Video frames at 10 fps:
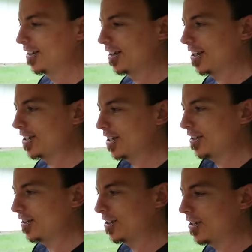and that's
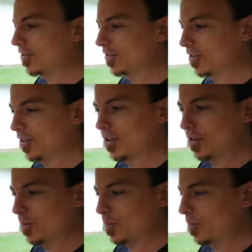it, you're done.
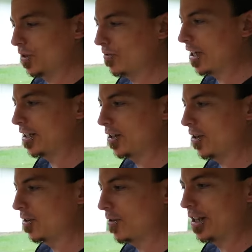You're ready to
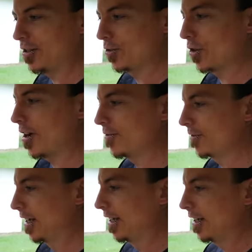go, you're ready to drive.
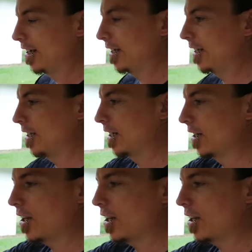The